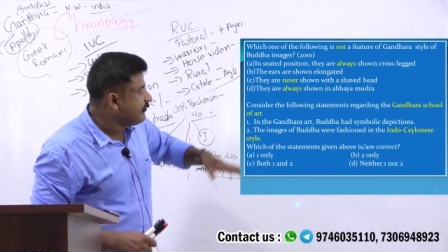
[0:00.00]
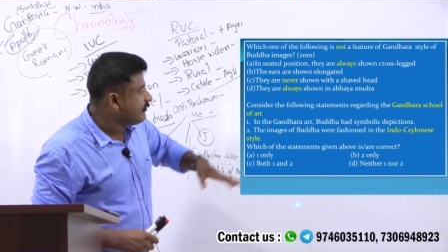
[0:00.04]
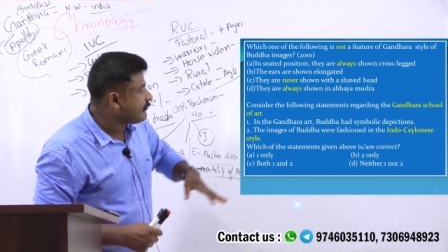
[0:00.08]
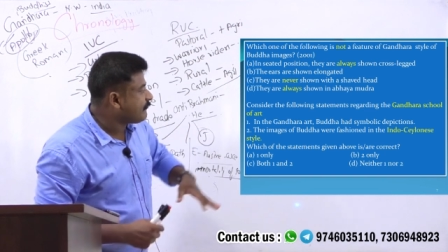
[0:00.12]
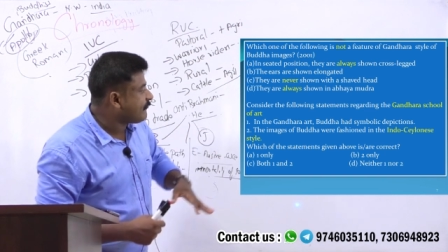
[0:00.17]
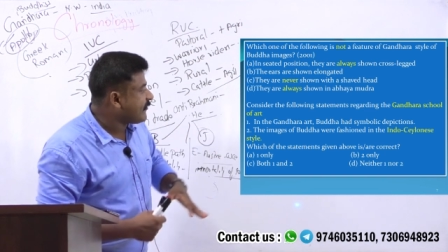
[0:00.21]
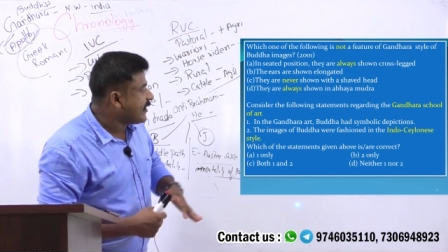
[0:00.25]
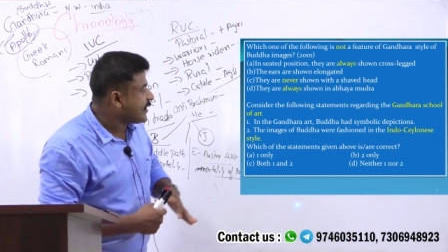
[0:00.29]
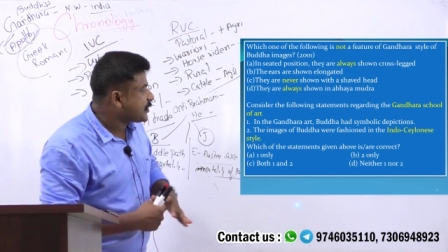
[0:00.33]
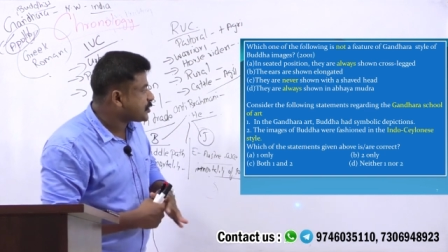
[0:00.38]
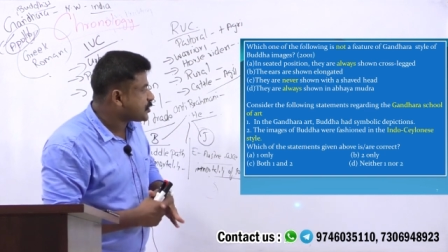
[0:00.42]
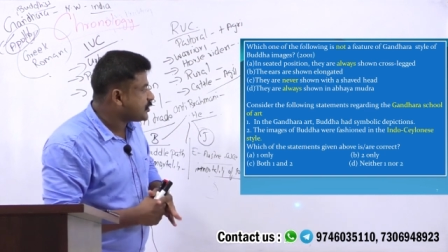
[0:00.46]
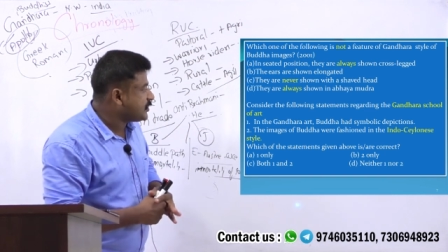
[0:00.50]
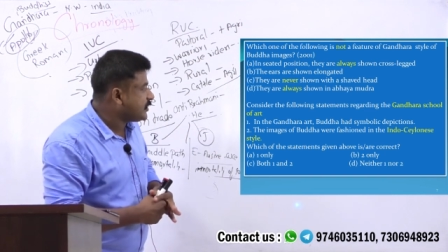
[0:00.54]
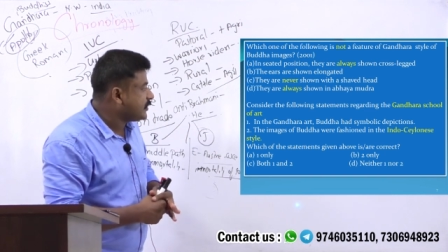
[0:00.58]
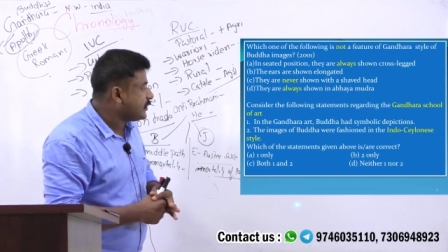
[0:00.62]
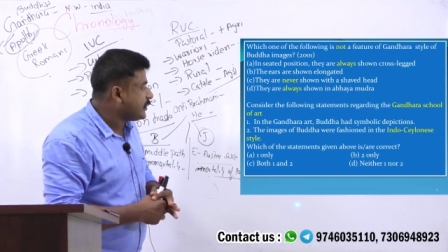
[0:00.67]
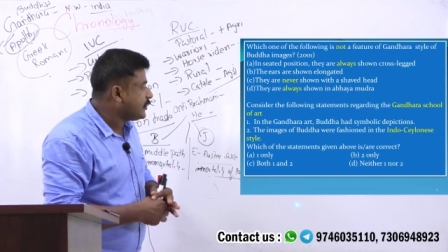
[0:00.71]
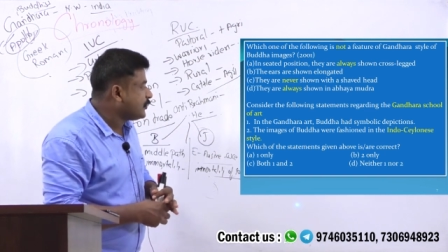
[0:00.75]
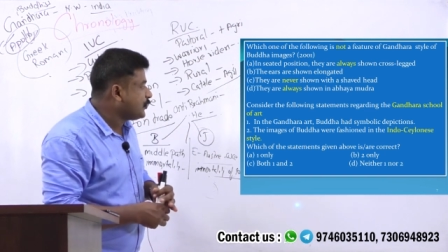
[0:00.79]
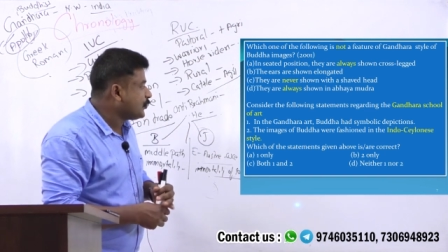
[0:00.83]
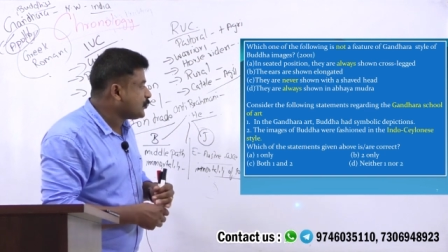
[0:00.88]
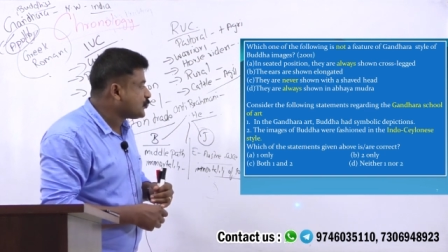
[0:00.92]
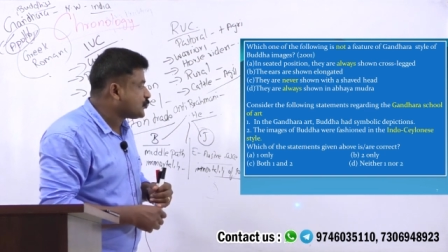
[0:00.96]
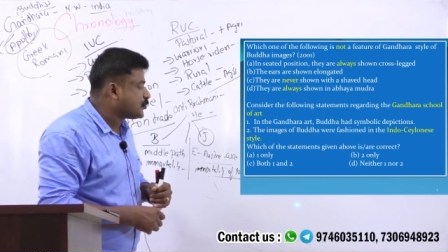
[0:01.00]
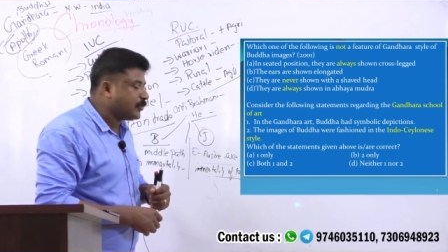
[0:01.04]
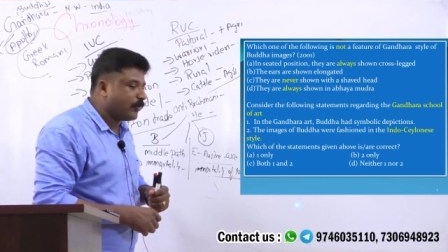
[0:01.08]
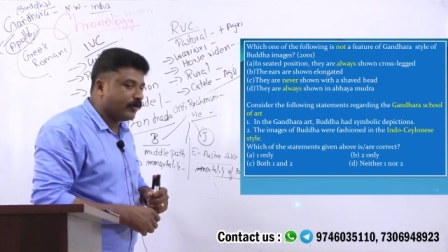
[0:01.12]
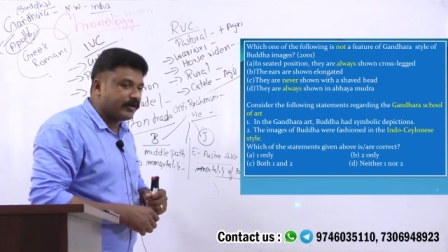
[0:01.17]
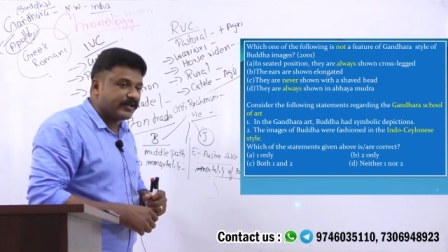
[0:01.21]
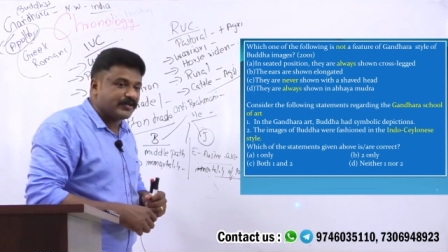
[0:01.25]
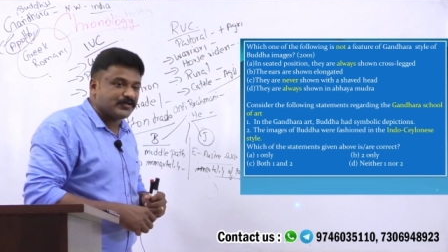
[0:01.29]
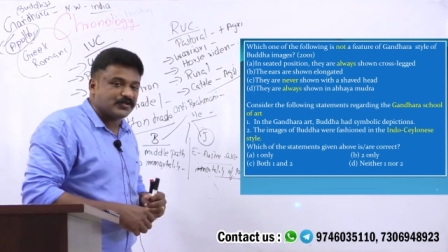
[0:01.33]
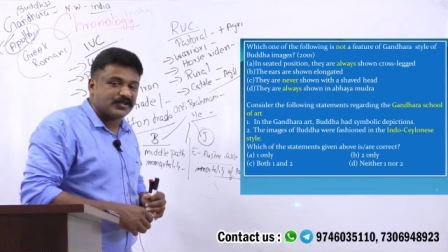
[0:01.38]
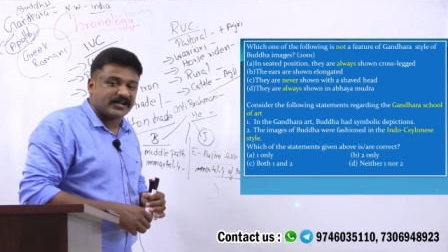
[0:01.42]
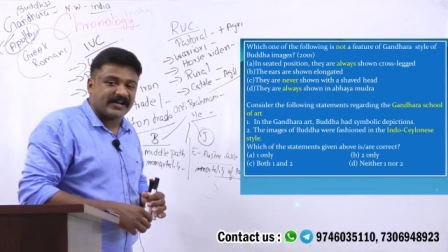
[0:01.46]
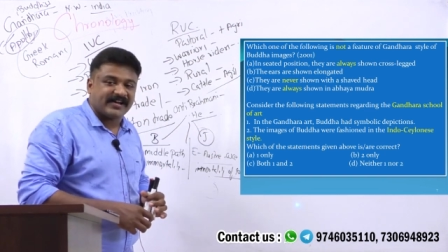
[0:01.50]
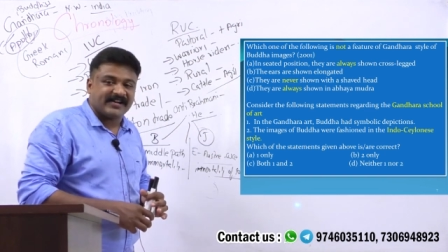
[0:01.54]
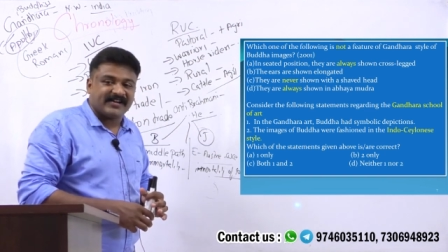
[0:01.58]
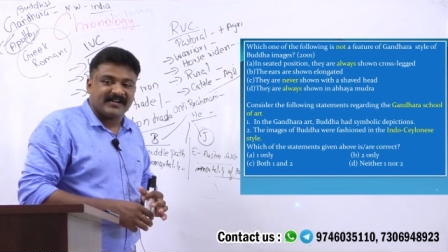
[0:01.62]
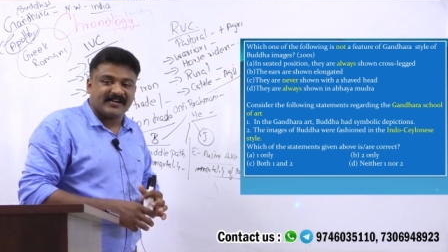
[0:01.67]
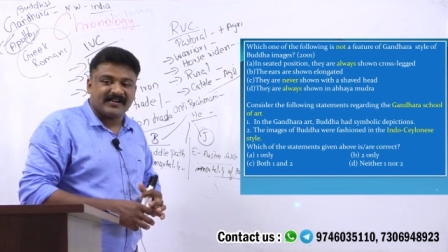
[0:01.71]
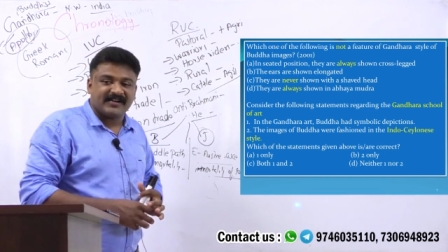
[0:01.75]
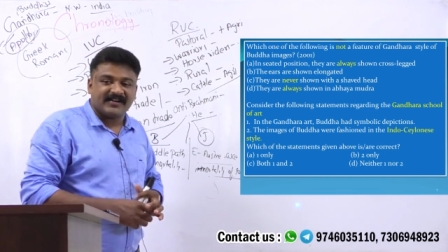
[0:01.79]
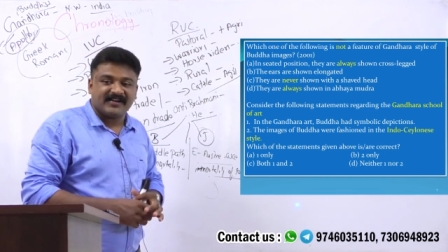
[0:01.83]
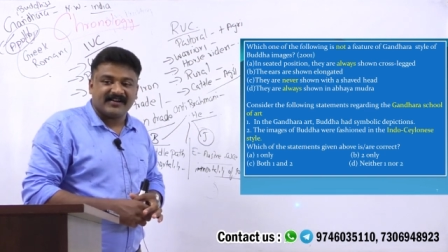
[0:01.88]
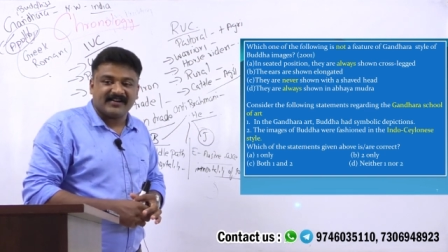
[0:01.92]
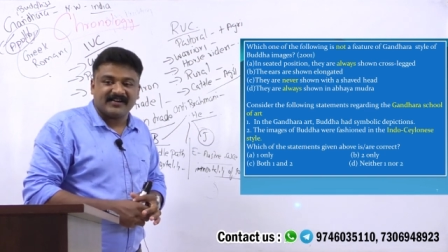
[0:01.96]
were fashioned in Indo-Ceylonese
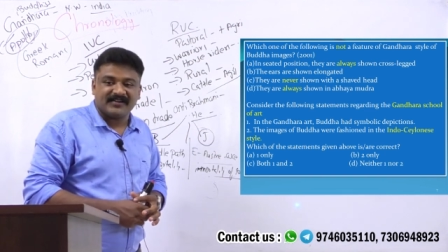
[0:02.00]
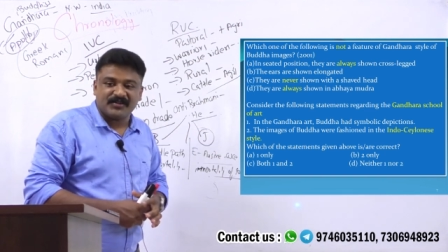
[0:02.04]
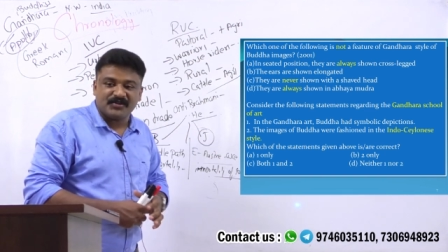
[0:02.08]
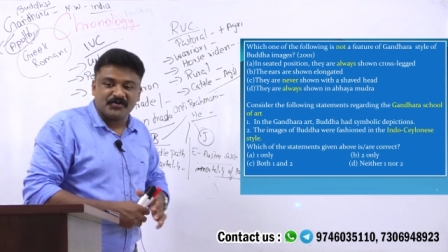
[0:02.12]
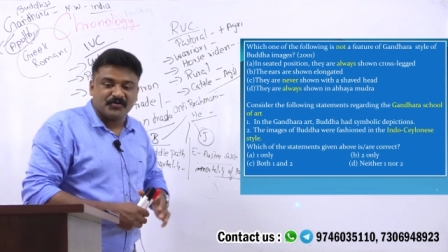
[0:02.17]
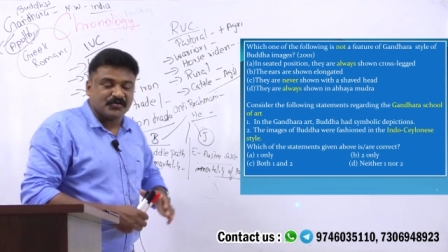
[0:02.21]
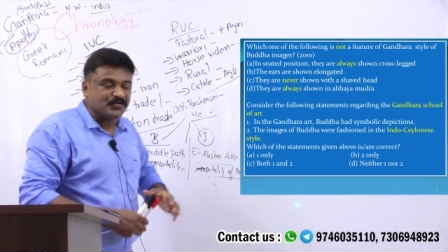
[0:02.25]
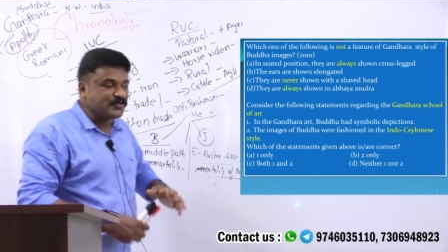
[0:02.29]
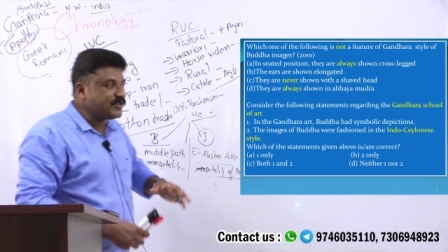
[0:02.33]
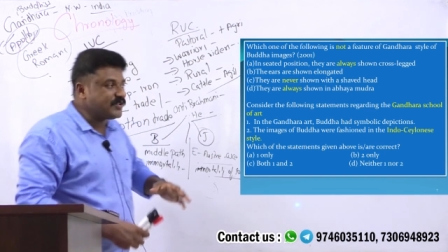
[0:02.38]
style you